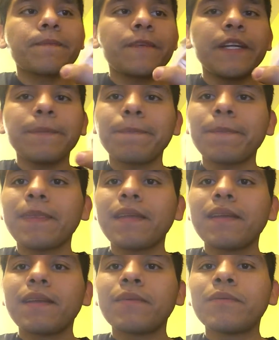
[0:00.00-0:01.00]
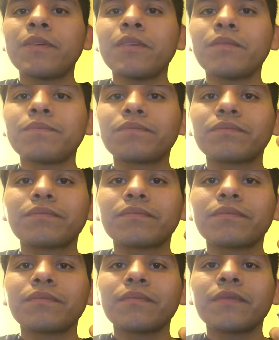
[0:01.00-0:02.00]
Right? Well,
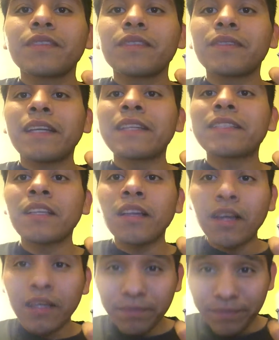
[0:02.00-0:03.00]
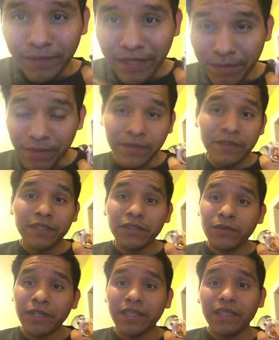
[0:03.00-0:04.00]
thanks a lot. My name is
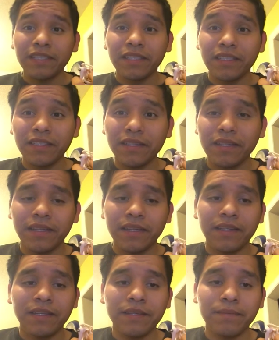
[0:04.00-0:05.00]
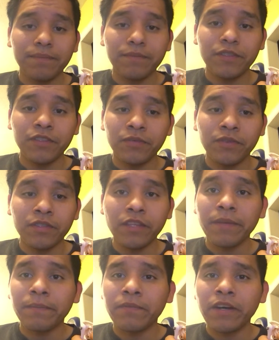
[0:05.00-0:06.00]
Francisco Rita again, and this was
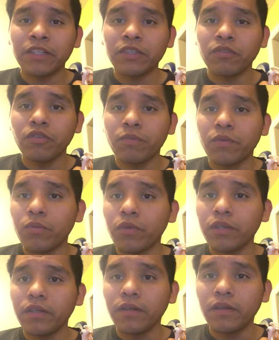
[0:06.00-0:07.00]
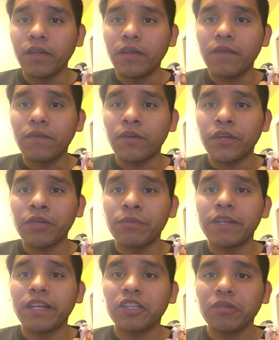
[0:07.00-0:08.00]
lab practical number 1 for
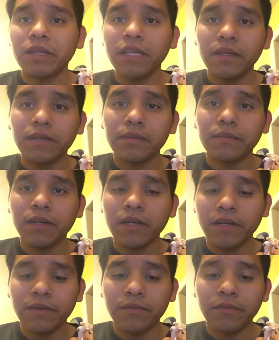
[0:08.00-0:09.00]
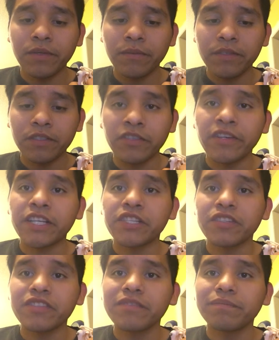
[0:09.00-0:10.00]
human anatomy with Mr. Greg
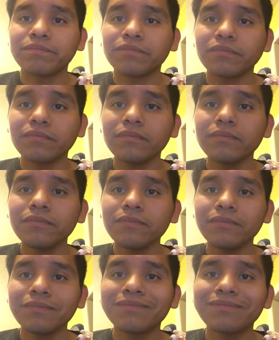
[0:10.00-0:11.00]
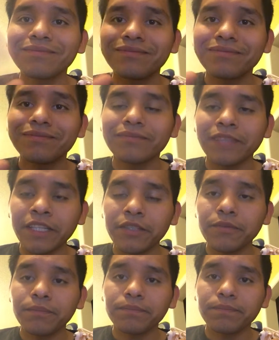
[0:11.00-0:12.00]
Johnson. Thank
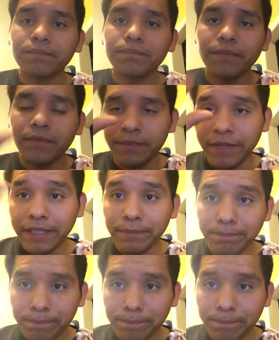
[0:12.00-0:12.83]
you. Bye.